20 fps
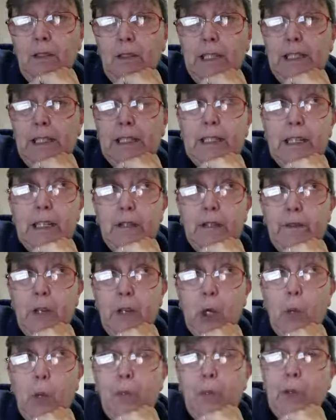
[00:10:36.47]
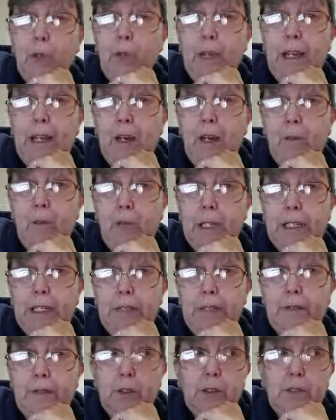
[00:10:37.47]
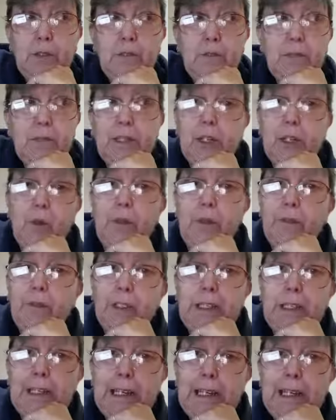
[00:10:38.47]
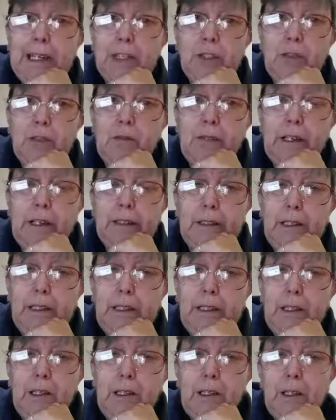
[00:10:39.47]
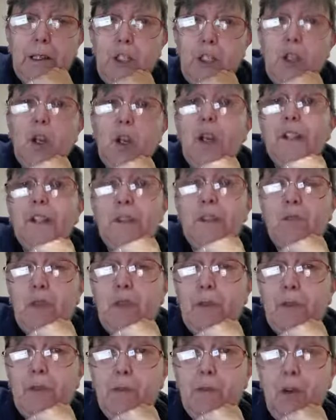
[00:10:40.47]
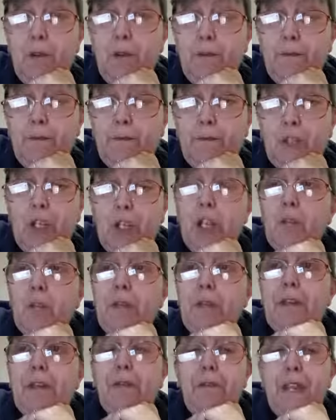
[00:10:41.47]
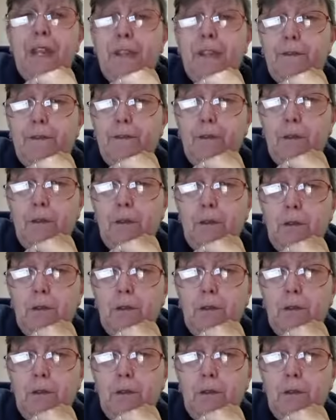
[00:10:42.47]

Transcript: instead of help them out by giving the equivalent in cash correctly. You're going to rip them off. You're going to be a thief.